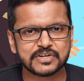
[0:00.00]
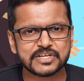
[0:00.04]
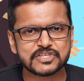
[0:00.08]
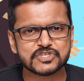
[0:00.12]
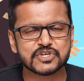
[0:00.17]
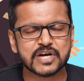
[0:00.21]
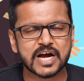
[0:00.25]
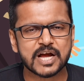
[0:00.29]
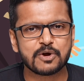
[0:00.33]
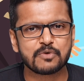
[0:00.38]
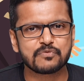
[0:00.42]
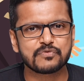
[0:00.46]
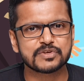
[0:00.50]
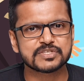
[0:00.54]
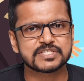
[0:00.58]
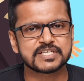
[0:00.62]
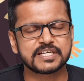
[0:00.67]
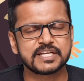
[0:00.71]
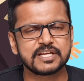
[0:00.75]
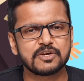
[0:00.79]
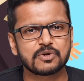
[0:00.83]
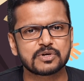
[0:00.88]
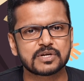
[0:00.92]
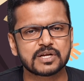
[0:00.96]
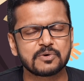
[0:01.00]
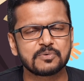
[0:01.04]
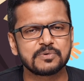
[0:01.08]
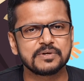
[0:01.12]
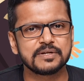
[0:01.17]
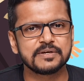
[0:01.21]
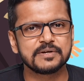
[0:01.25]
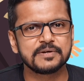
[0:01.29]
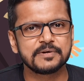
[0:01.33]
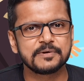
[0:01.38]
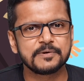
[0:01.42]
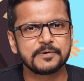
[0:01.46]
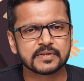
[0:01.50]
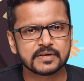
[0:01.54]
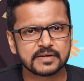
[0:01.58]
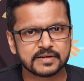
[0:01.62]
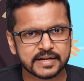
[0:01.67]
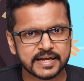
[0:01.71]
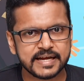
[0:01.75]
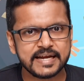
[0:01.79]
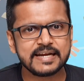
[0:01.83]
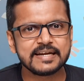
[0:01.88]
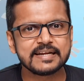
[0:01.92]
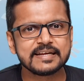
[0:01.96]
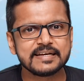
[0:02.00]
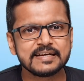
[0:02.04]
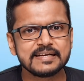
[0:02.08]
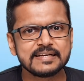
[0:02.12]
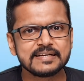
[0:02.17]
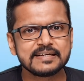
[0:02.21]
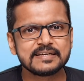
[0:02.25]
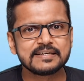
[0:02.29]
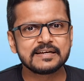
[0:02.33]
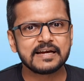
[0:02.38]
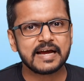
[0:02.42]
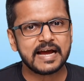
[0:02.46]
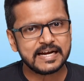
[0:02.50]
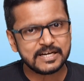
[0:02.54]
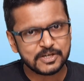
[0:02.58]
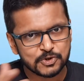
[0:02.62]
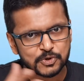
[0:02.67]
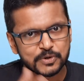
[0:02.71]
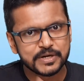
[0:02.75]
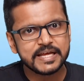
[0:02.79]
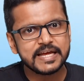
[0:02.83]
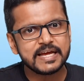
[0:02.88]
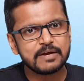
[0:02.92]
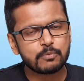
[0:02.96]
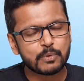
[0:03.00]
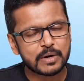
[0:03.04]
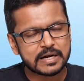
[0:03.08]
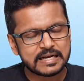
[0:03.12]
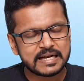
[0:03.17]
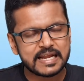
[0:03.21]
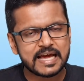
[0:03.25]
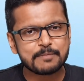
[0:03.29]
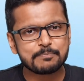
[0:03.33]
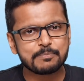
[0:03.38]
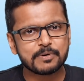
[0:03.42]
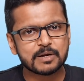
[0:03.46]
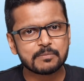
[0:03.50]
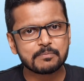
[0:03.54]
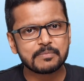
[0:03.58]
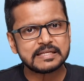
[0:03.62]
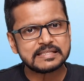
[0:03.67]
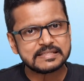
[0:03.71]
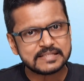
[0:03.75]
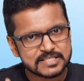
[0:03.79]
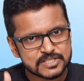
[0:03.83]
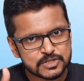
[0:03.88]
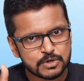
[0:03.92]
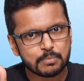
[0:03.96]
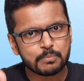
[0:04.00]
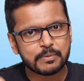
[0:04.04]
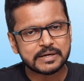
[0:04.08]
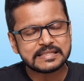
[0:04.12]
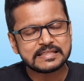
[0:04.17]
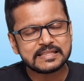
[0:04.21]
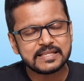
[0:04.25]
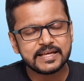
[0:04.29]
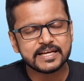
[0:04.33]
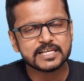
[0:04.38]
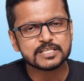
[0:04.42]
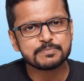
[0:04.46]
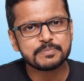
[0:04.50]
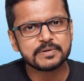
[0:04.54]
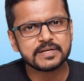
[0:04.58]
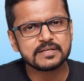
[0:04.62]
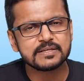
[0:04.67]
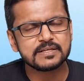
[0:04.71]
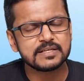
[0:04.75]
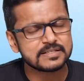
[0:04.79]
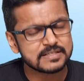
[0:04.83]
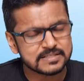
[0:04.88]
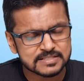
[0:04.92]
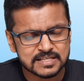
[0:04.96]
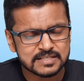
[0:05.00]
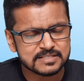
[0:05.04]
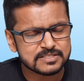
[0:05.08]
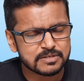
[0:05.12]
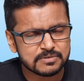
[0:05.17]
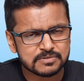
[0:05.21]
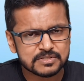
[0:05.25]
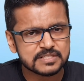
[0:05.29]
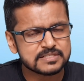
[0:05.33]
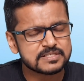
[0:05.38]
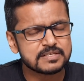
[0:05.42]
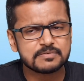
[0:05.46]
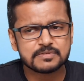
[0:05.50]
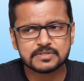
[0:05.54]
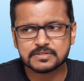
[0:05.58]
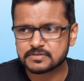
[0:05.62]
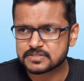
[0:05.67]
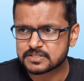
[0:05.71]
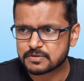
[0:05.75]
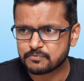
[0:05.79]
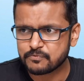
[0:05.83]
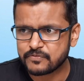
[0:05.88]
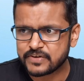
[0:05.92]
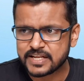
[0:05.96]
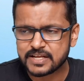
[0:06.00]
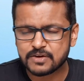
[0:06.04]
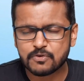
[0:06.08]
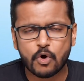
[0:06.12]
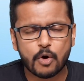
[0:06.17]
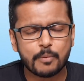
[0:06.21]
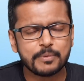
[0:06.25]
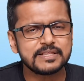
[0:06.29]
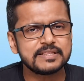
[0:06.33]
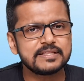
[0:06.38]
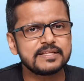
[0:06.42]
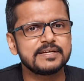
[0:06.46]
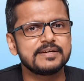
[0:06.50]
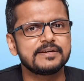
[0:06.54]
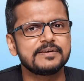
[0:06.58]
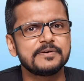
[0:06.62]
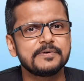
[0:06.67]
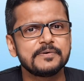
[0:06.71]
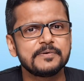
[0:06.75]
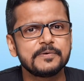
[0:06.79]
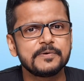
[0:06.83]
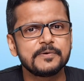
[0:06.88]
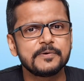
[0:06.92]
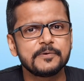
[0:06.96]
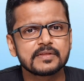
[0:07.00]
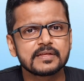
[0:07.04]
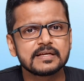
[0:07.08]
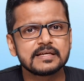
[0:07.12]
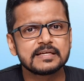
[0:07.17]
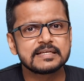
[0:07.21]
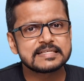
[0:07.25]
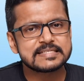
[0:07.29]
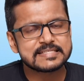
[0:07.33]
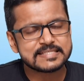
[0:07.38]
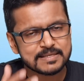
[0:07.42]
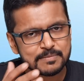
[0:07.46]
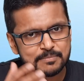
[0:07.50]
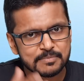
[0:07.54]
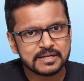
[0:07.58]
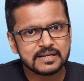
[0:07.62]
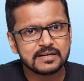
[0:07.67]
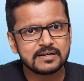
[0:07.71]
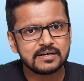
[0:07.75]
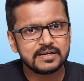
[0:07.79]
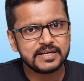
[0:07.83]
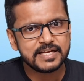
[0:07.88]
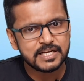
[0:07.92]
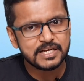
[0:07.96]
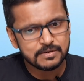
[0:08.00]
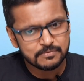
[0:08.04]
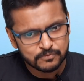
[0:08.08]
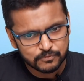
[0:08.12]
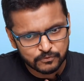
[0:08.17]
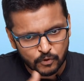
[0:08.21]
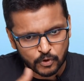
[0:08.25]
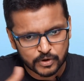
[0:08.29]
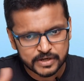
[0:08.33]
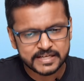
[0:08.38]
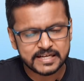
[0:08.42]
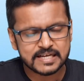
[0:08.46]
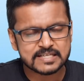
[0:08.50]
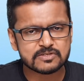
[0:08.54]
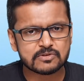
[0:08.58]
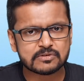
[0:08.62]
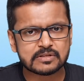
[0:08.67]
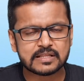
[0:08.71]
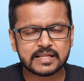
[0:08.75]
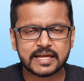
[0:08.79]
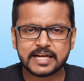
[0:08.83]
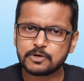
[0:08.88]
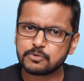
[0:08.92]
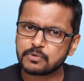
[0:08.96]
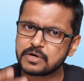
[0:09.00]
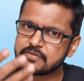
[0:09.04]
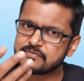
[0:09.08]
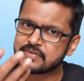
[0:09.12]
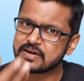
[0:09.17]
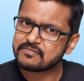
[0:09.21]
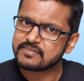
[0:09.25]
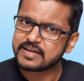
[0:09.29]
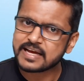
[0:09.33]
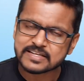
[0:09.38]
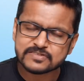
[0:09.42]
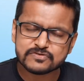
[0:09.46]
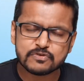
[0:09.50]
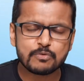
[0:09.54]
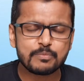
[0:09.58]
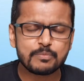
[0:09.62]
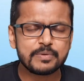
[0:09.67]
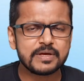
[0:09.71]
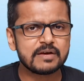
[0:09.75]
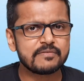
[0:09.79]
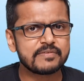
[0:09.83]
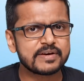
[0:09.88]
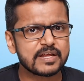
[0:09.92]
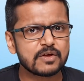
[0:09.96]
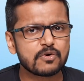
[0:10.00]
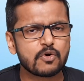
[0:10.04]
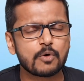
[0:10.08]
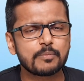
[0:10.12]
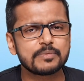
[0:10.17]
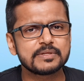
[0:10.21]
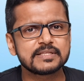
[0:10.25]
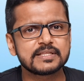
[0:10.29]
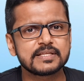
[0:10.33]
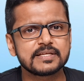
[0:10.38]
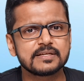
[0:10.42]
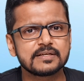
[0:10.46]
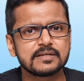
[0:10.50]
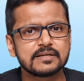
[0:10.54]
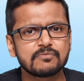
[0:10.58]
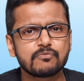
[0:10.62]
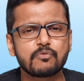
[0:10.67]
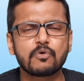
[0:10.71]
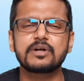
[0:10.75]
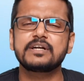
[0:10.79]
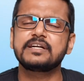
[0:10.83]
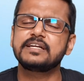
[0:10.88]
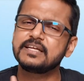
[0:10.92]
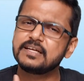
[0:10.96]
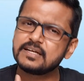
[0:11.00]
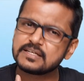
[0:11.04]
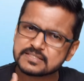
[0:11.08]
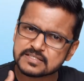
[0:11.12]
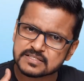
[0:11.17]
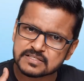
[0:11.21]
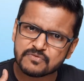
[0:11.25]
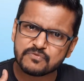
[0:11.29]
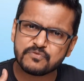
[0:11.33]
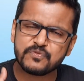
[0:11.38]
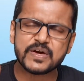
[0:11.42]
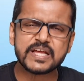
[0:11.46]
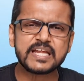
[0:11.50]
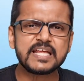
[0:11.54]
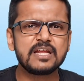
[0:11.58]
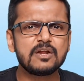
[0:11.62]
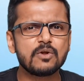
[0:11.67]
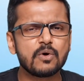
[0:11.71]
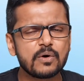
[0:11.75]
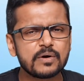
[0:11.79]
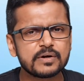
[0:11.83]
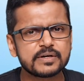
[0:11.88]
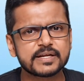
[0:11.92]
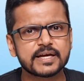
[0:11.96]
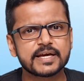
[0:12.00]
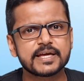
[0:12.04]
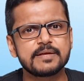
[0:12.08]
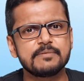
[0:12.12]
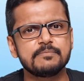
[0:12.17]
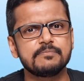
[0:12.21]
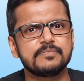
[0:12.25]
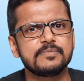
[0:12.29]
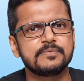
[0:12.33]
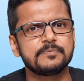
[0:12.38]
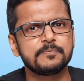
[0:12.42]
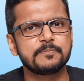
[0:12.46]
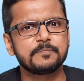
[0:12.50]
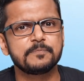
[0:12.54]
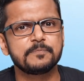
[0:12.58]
rich guy of your city or town, right? And today, 1 lakh per month is your monthly expense. It's a very common thing. Similarly, 40 years on the line, 25 lakhs will be a very common thing. 40 years is a very long time.